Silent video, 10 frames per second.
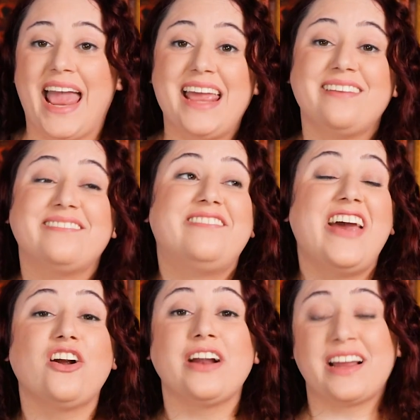A
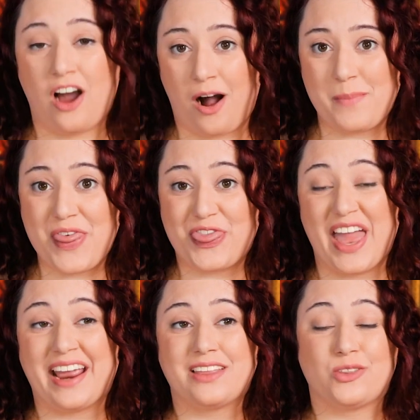very common
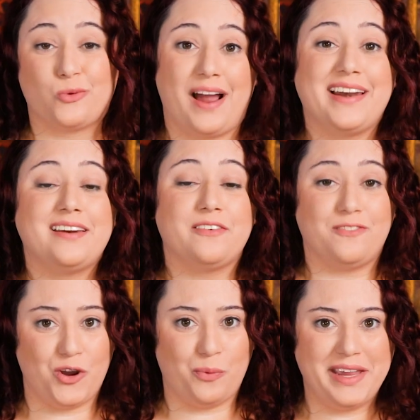thing in the writing of
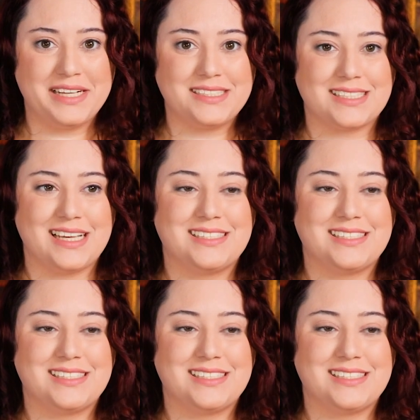newbies